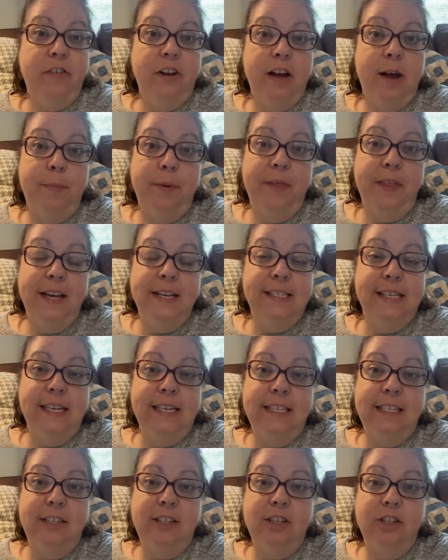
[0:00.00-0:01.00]
couple things I
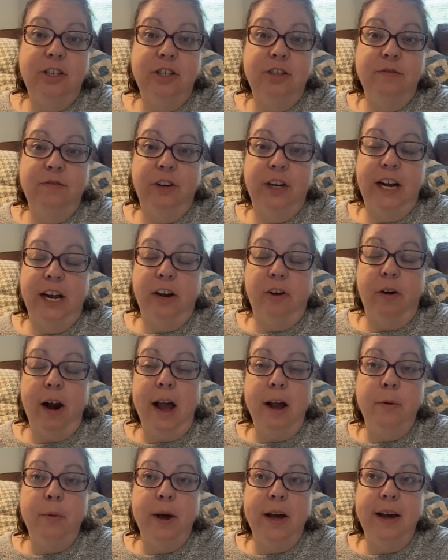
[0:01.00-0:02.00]
needed to do for
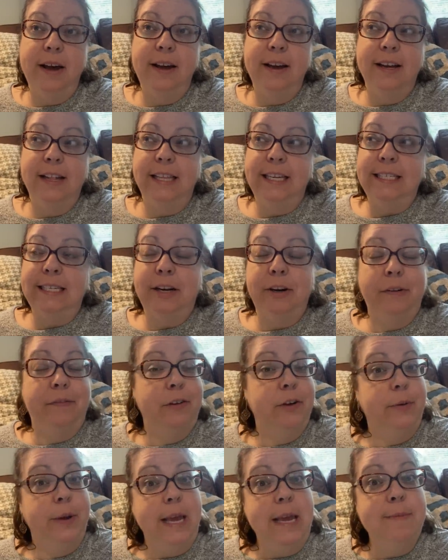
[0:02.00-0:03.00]
Nicaragua, cleaned out a
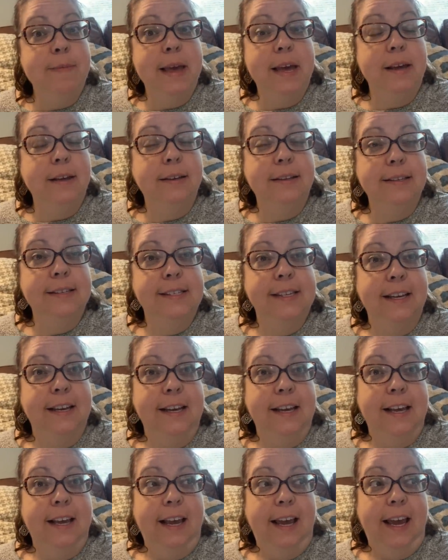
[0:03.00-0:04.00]
few emails,
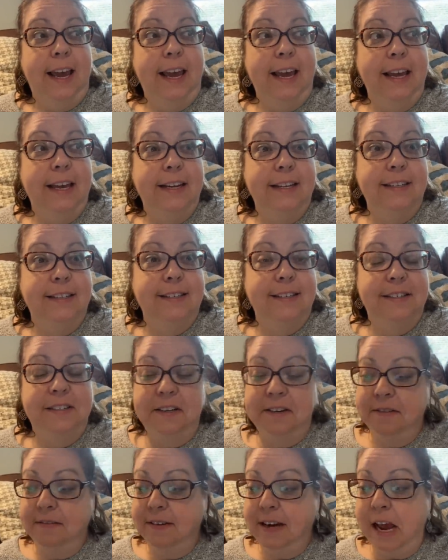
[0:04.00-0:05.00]
and
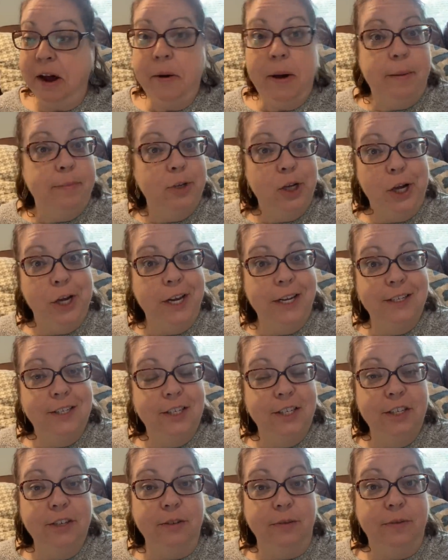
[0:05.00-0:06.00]
now I'm talking
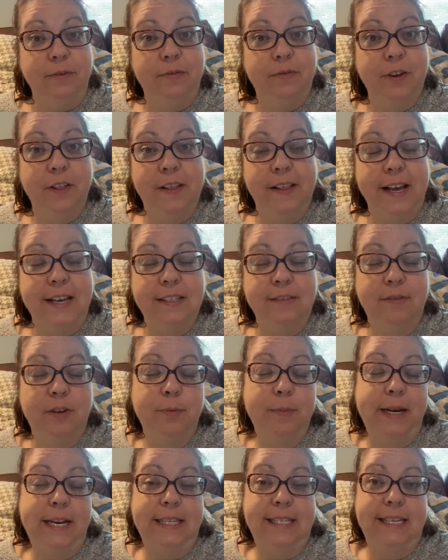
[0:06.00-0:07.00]
to you for the last few
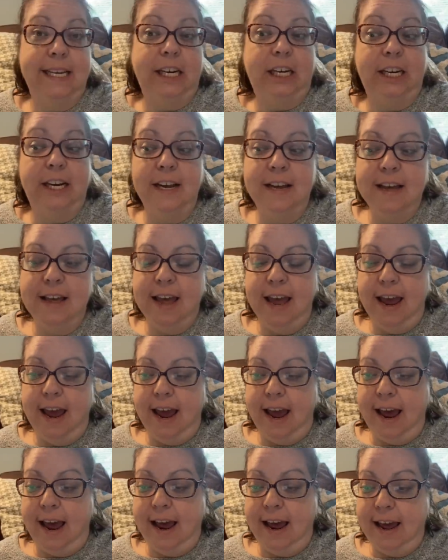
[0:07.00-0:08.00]
minutes here.
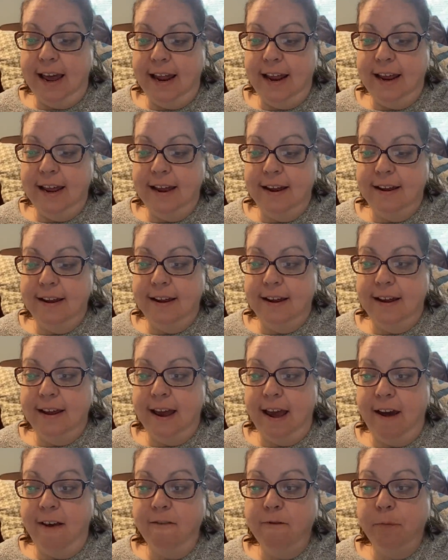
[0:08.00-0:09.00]
I
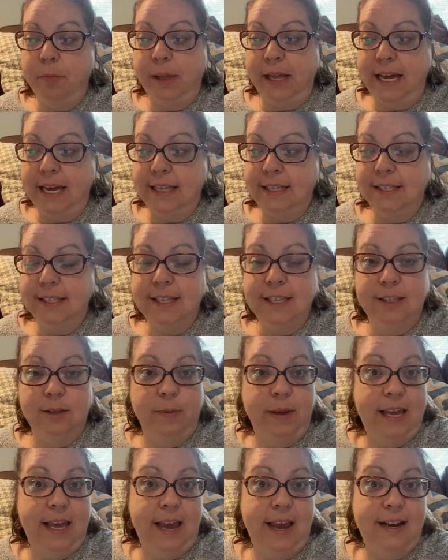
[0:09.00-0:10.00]
have plans this
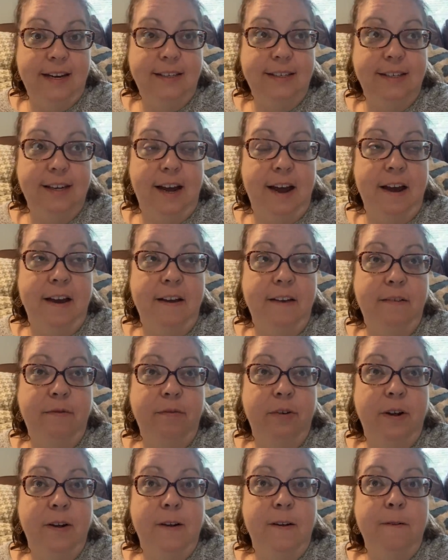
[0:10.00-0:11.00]
weekend
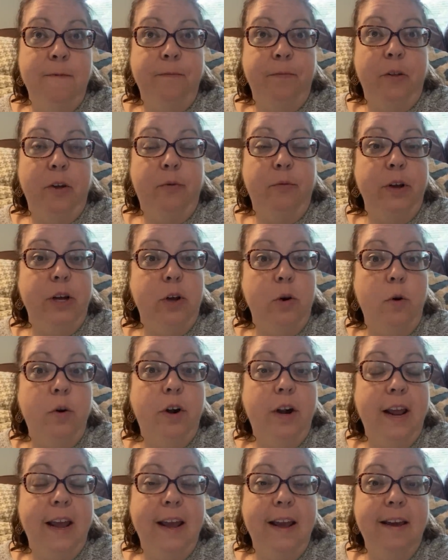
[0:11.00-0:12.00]
of
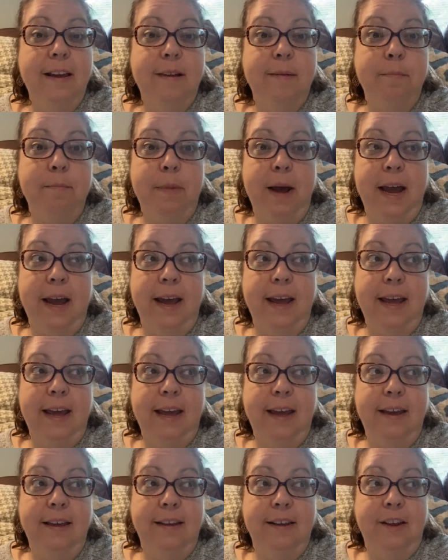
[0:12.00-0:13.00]
recording
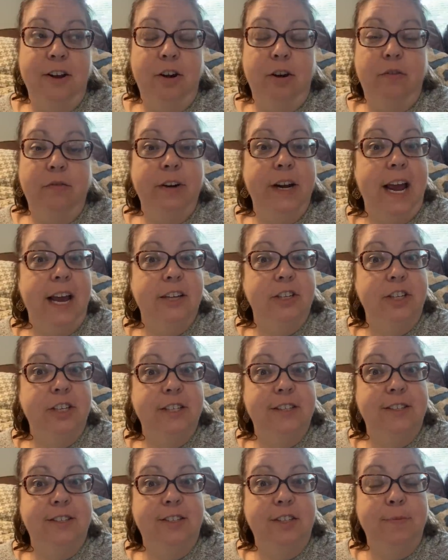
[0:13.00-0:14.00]
my
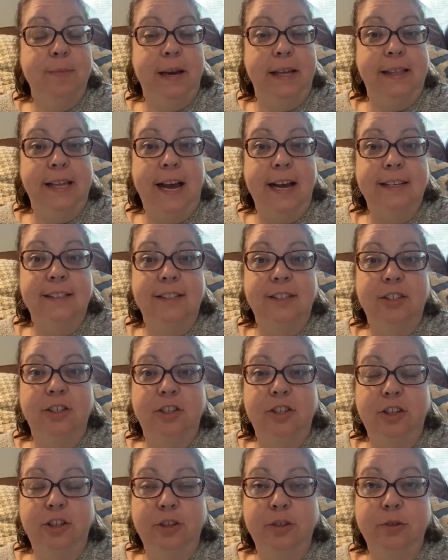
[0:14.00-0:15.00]
reactions to my
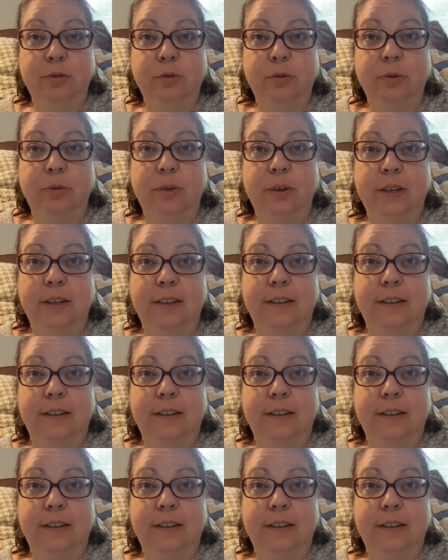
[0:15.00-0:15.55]
last two